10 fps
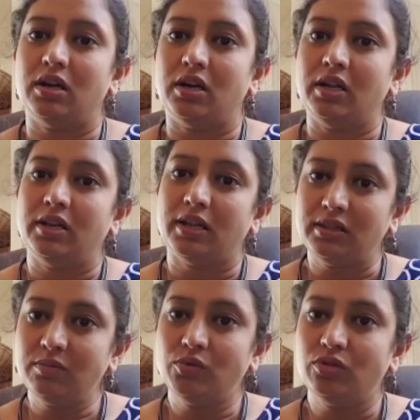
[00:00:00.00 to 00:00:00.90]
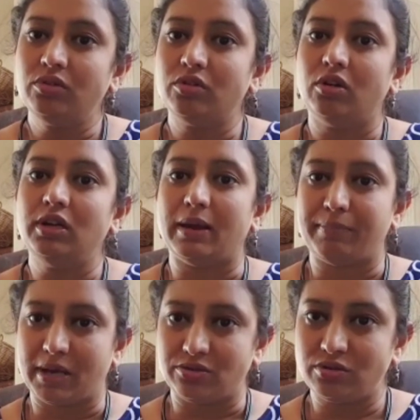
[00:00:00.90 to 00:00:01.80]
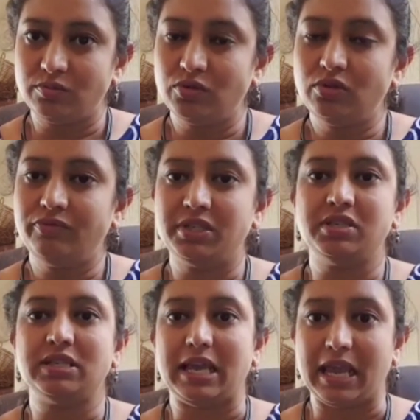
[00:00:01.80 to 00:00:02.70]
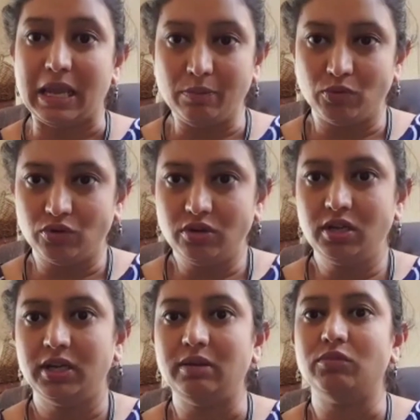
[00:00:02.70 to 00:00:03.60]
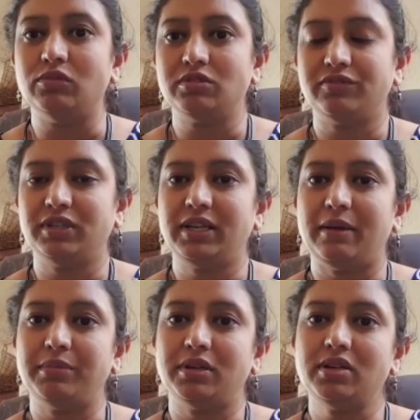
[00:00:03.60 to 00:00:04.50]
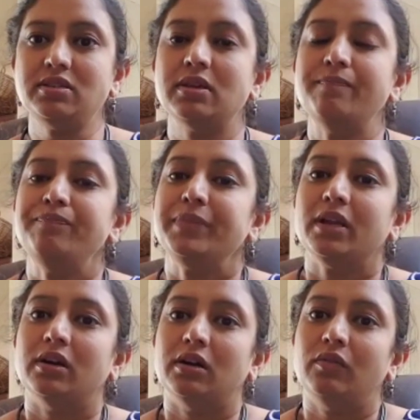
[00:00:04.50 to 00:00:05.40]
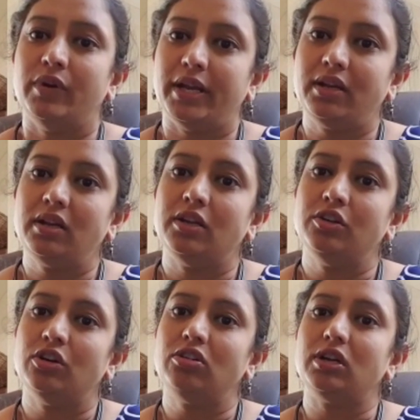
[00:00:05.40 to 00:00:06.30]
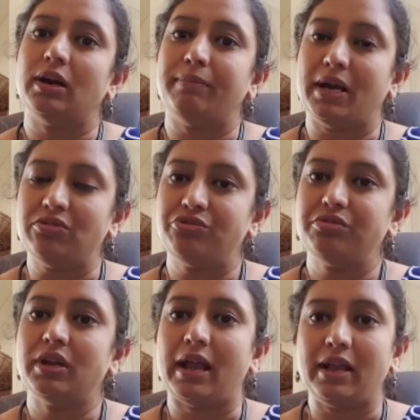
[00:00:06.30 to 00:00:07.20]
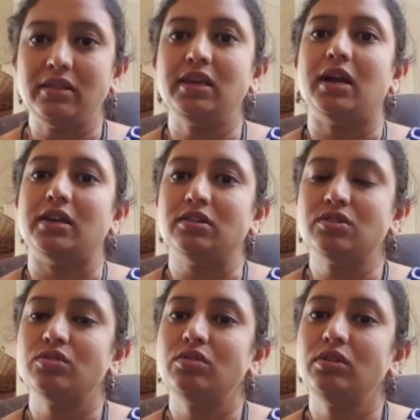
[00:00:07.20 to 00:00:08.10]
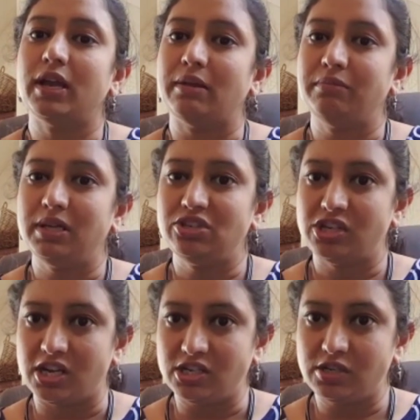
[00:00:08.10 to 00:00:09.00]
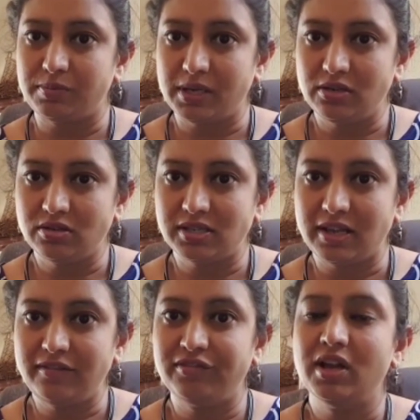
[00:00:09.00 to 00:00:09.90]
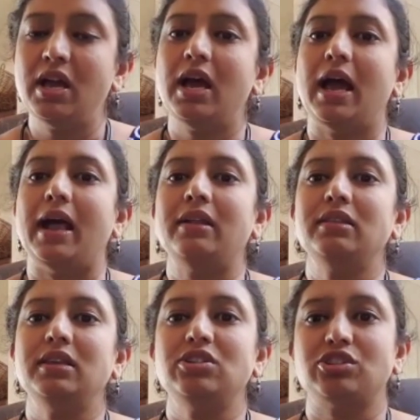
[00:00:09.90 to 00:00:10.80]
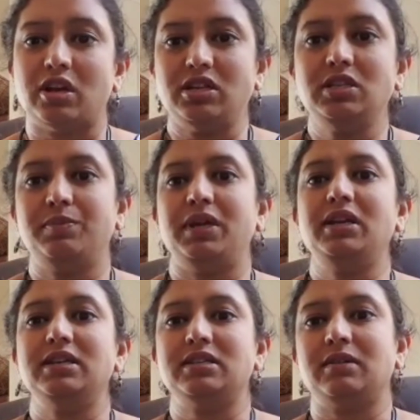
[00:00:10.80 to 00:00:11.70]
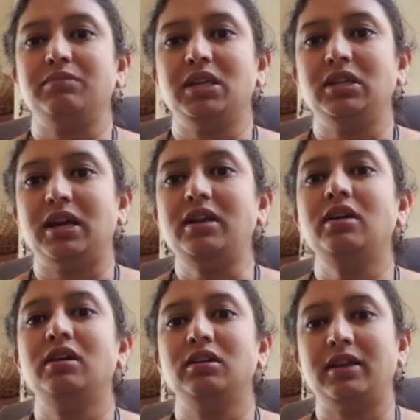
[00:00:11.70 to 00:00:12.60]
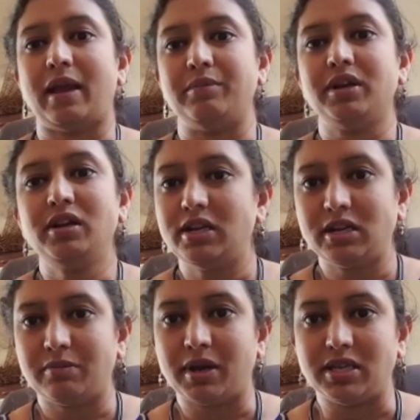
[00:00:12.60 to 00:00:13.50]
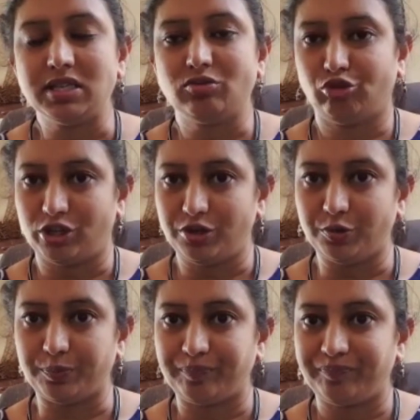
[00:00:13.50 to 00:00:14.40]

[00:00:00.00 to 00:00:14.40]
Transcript: another mode called aperture mode, which is A mode in most of the cameras, where your aperture and the ISO can be changed by yourself, and the shutter speed is something that camera determines for you.